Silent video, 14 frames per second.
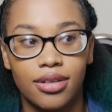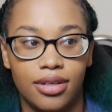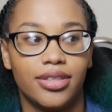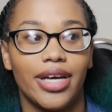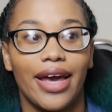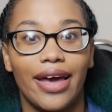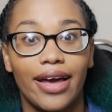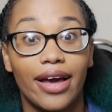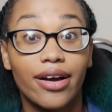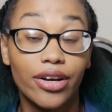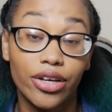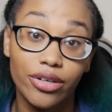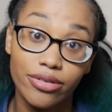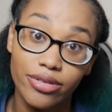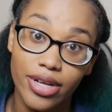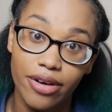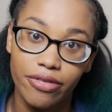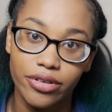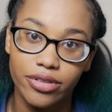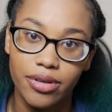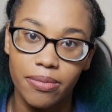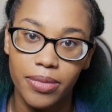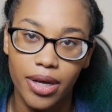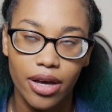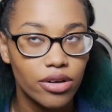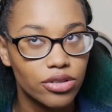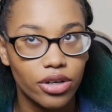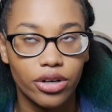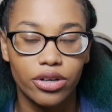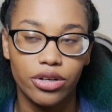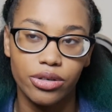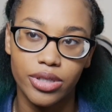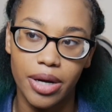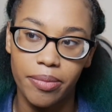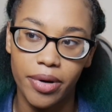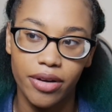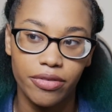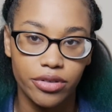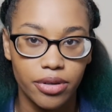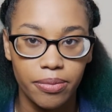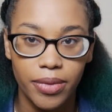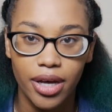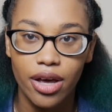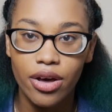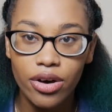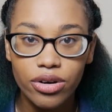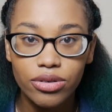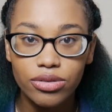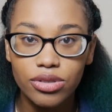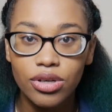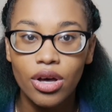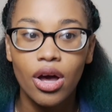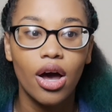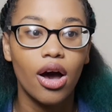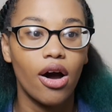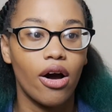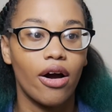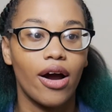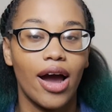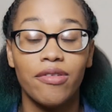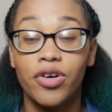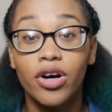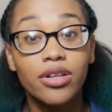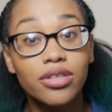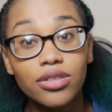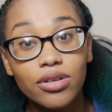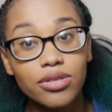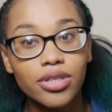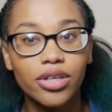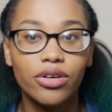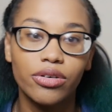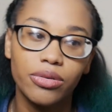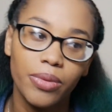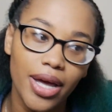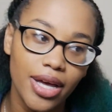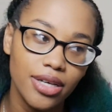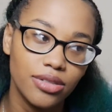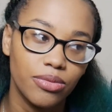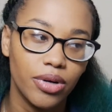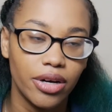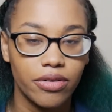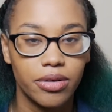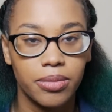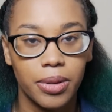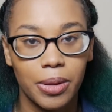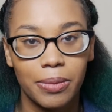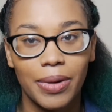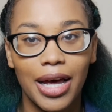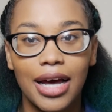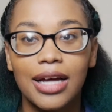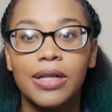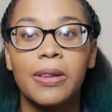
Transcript: dang, I could have used that for something else. I could use that money for something else. Or I have all these clothes and they're going to waste, whatever, blah, blah.